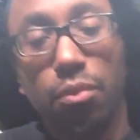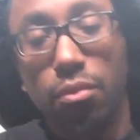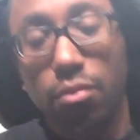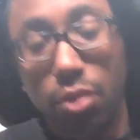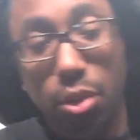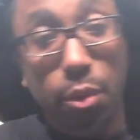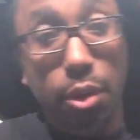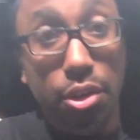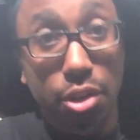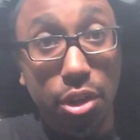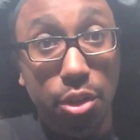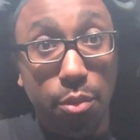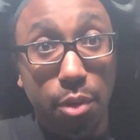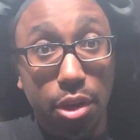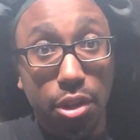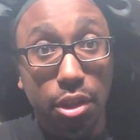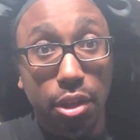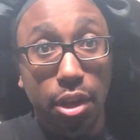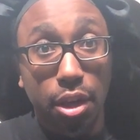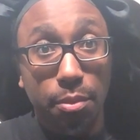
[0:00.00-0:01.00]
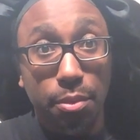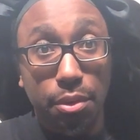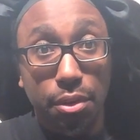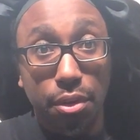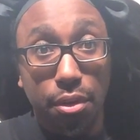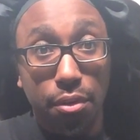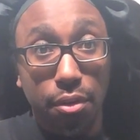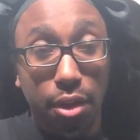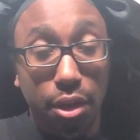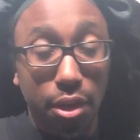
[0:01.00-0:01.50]
So I just watched the
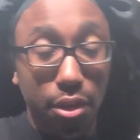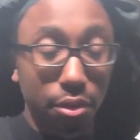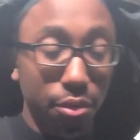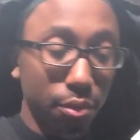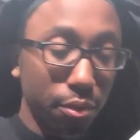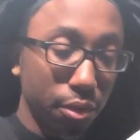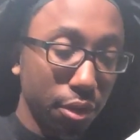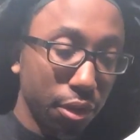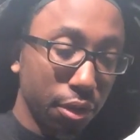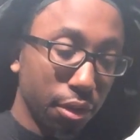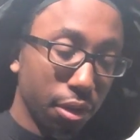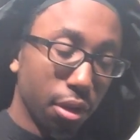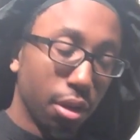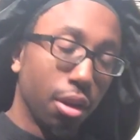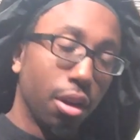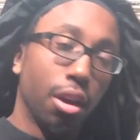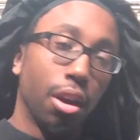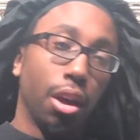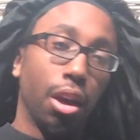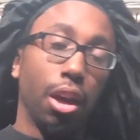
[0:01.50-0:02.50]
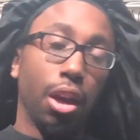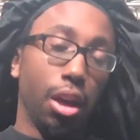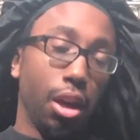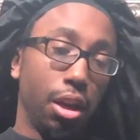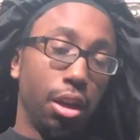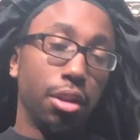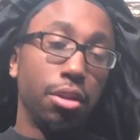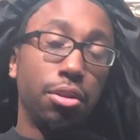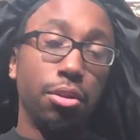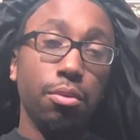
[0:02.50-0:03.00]
episode actually,
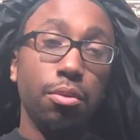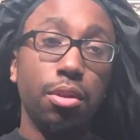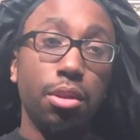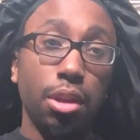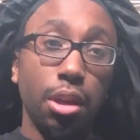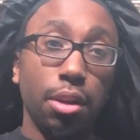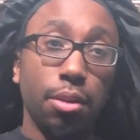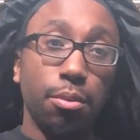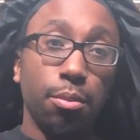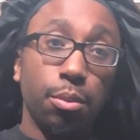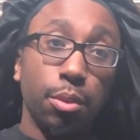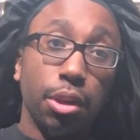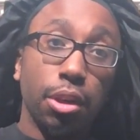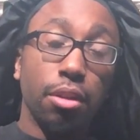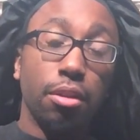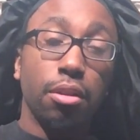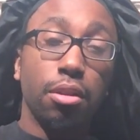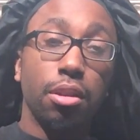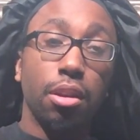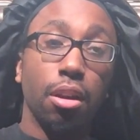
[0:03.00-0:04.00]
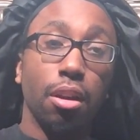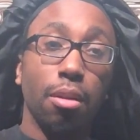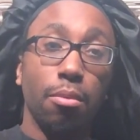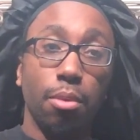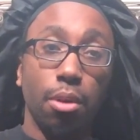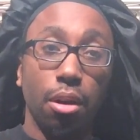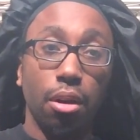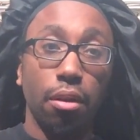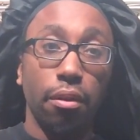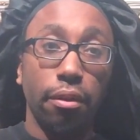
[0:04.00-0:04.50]
and as soon as I cut this
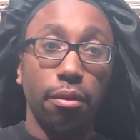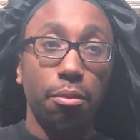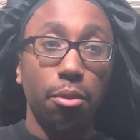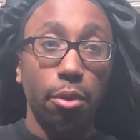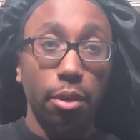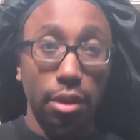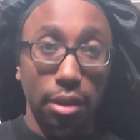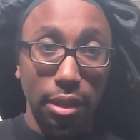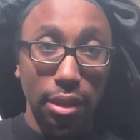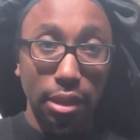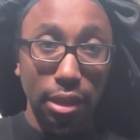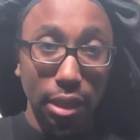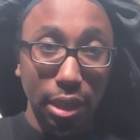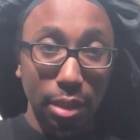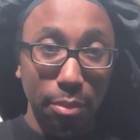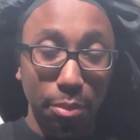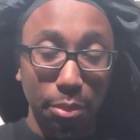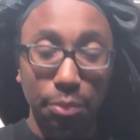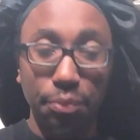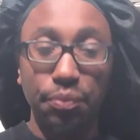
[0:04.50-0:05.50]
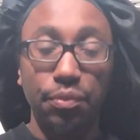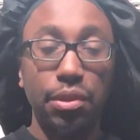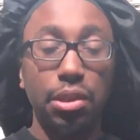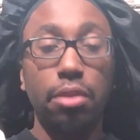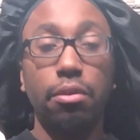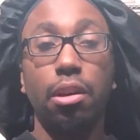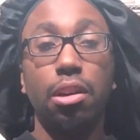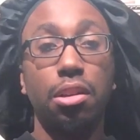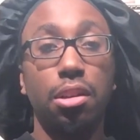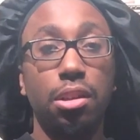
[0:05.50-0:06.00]
camera off, I'm going to sleep.
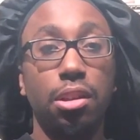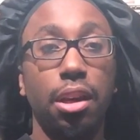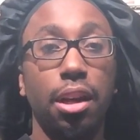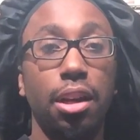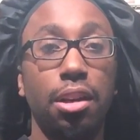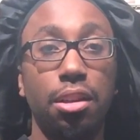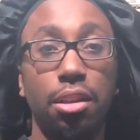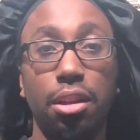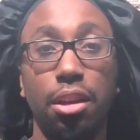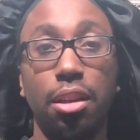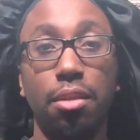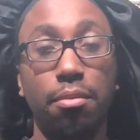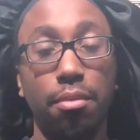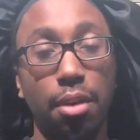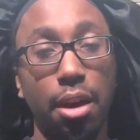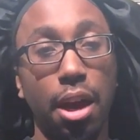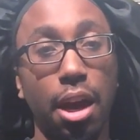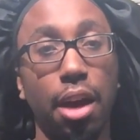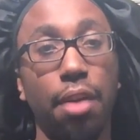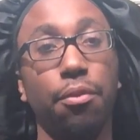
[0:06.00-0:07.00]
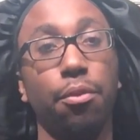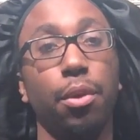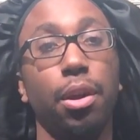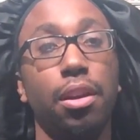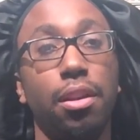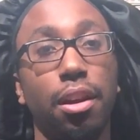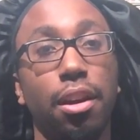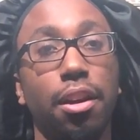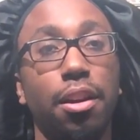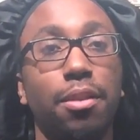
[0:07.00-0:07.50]
So I decided to get
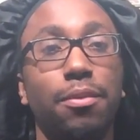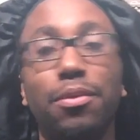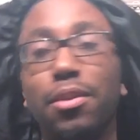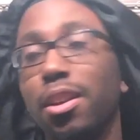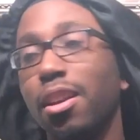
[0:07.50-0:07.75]
halfway there.